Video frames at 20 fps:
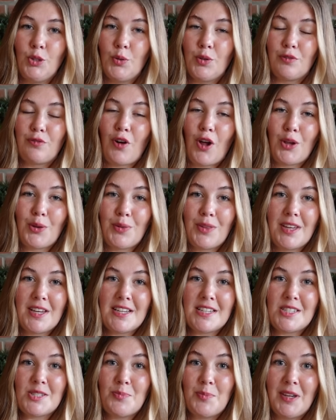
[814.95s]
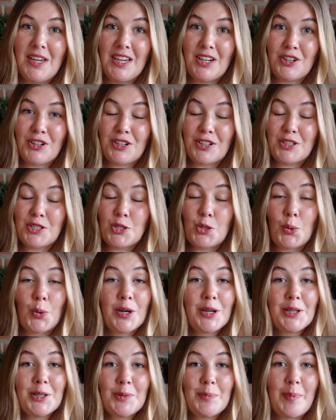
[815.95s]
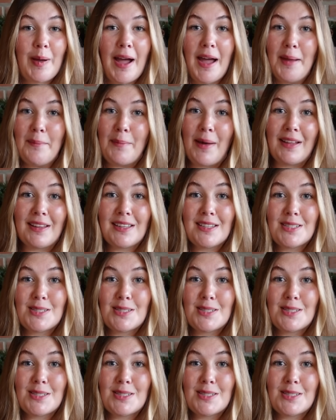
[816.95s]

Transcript: you can follow this beginner tutorial by Melly